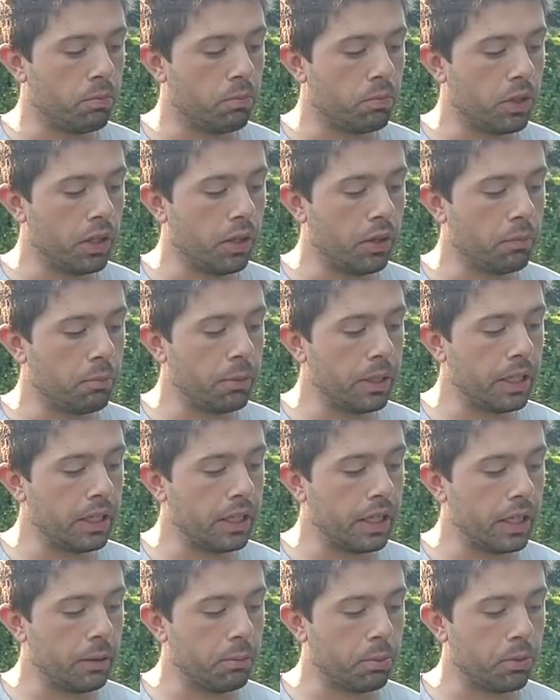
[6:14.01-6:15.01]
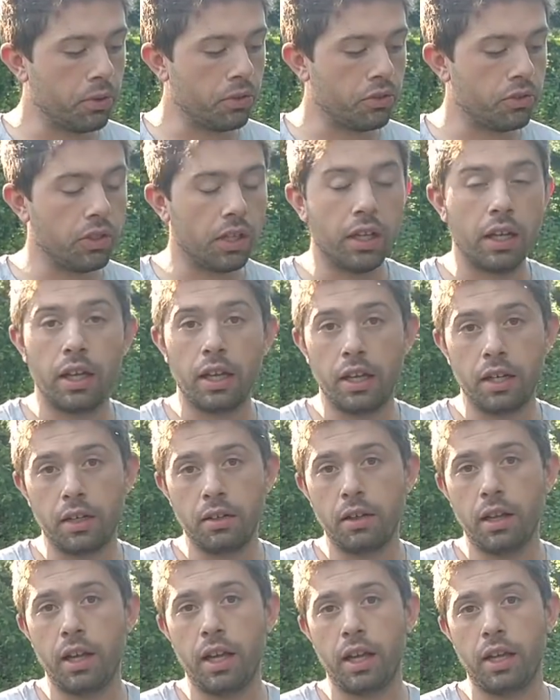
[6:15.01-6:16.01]
young beekeepers, and
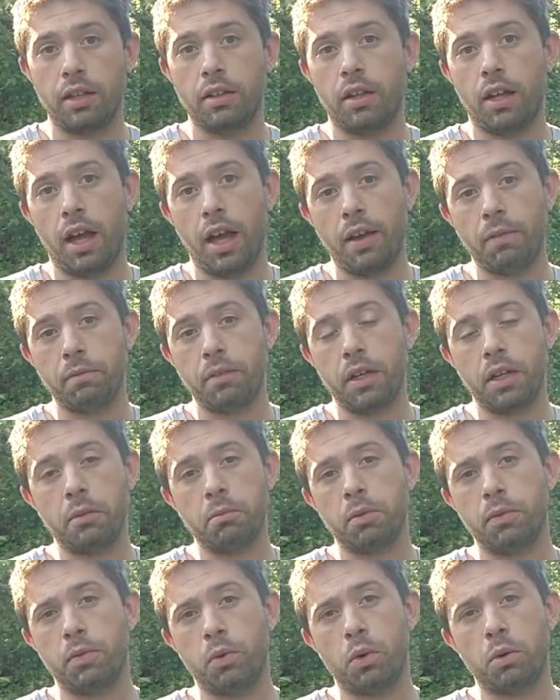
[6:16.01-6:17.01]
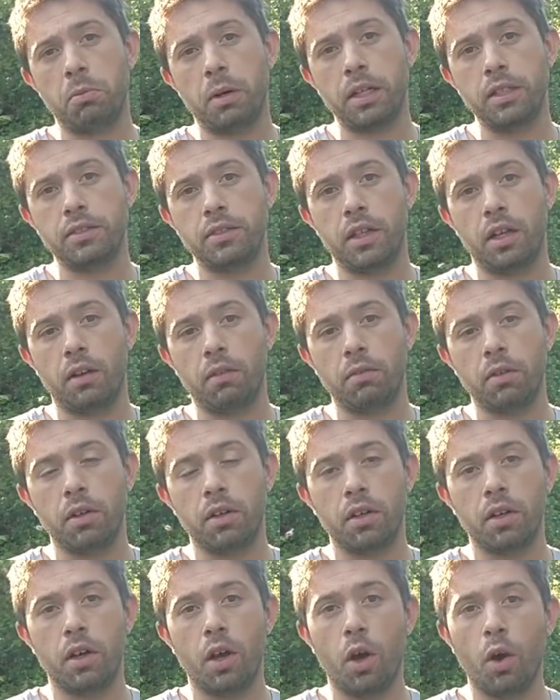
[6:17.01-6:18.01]
hey, I've done it before myself,
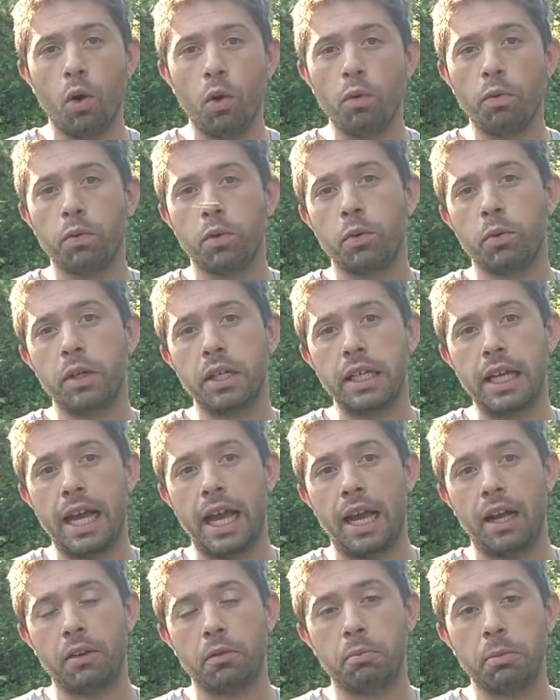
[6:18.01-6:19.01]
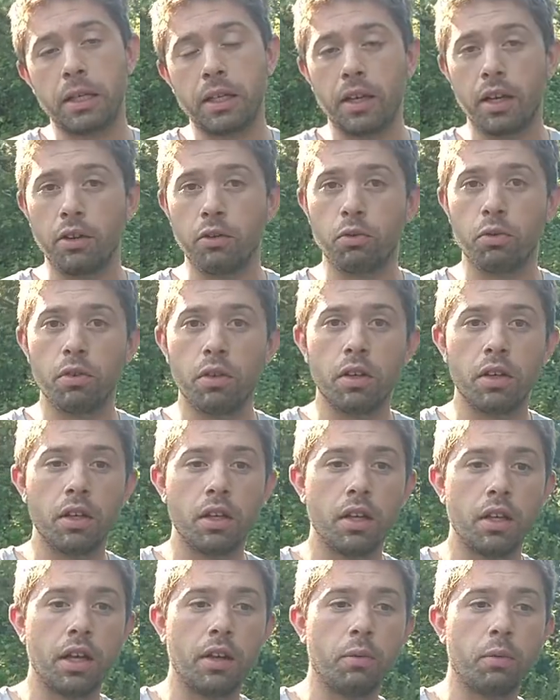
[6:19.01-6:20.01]
overreact because
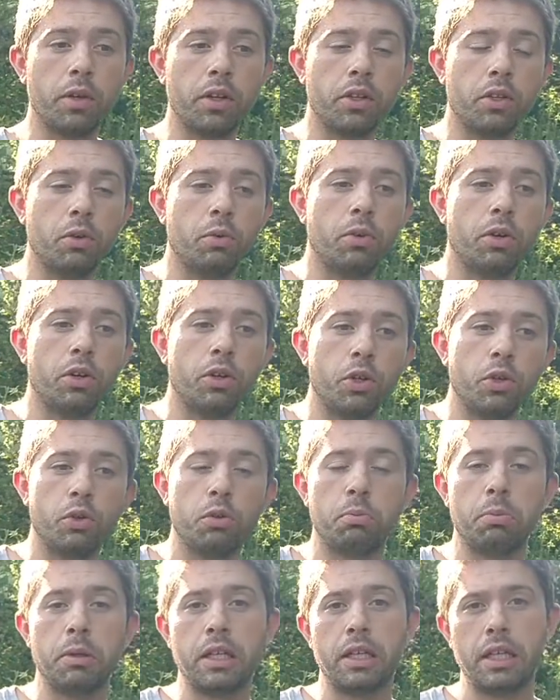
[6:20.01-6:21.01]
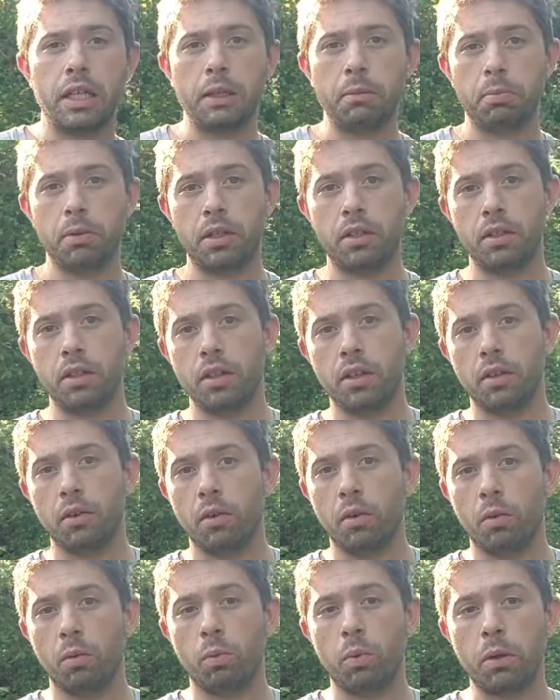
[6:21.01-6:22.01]
when you are new to beekeeping,
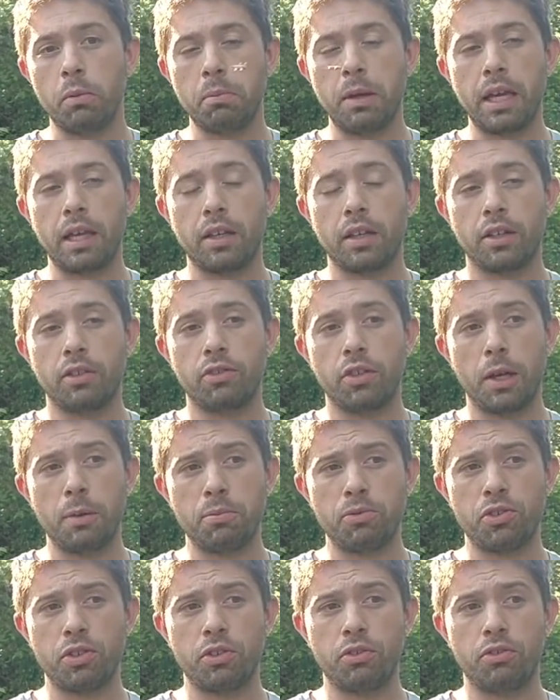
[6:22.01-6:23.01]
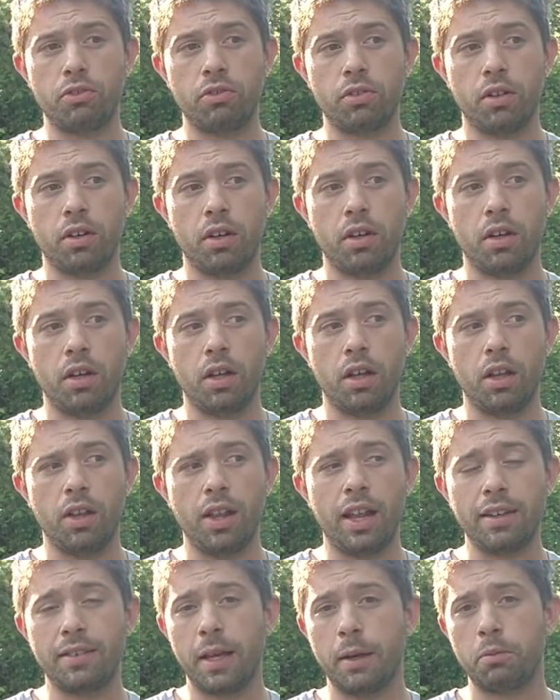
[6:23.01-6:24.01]
we make assumptions a
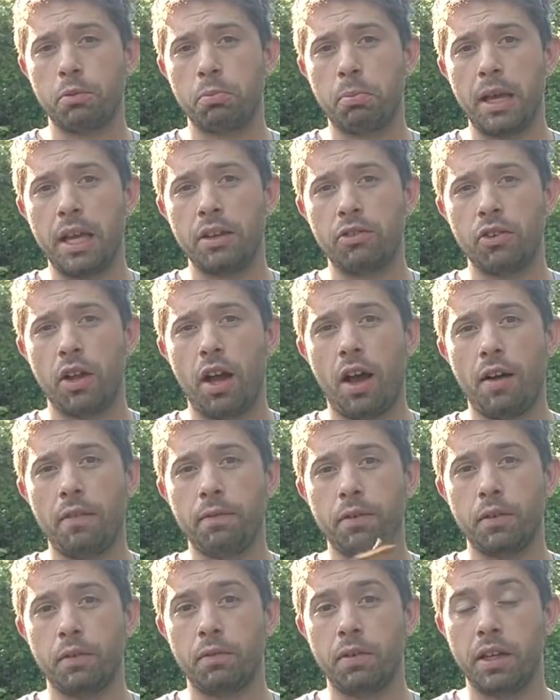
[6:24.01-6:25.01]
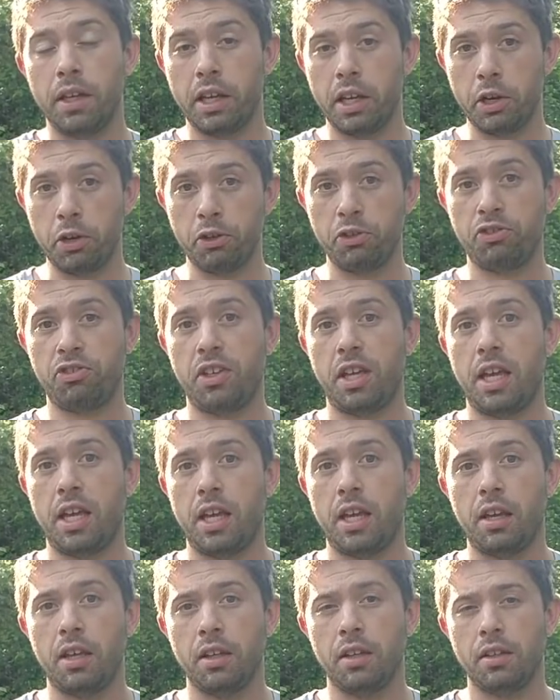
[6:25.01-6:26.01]
lot of times based off of
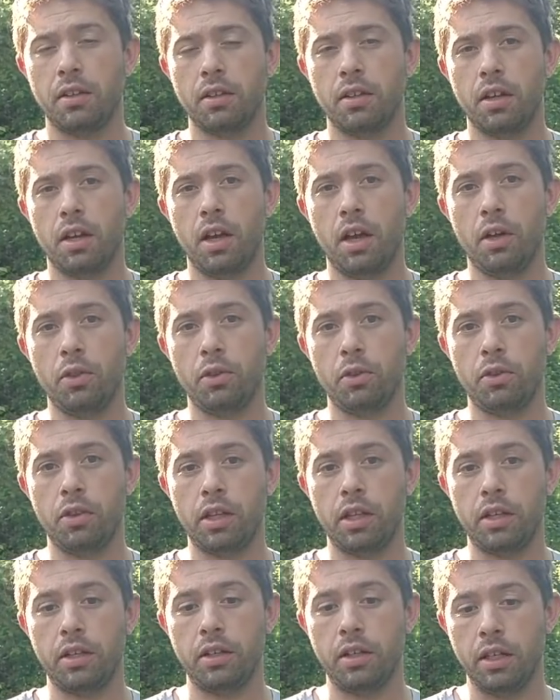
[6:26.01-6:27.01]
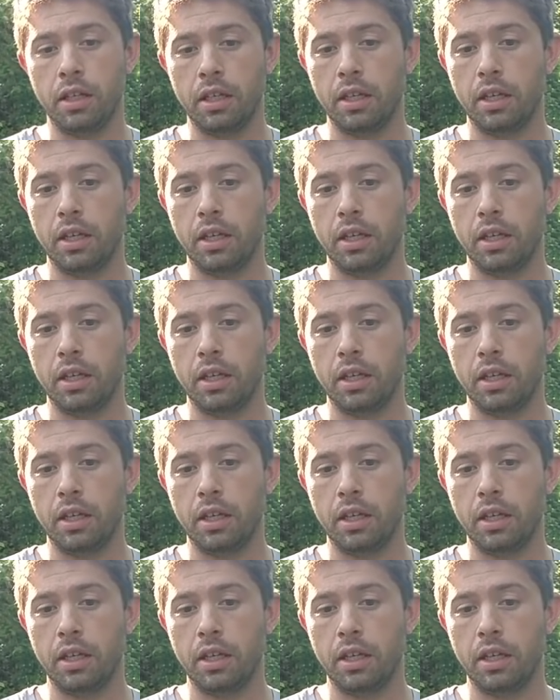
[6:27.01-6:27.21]
hearsay other than